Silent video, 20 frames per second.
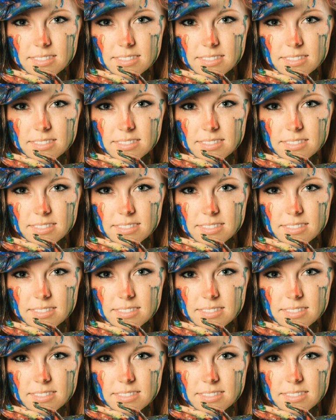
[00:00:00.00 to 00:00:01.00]

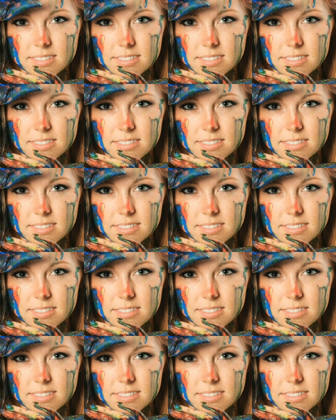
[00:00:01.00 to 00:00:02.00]

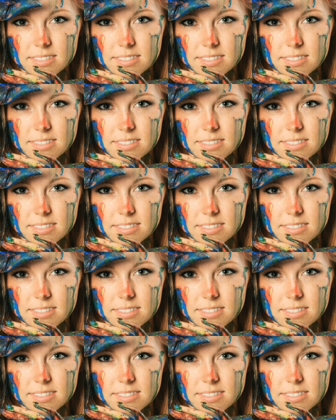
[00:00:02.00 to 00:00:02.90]
[no speech]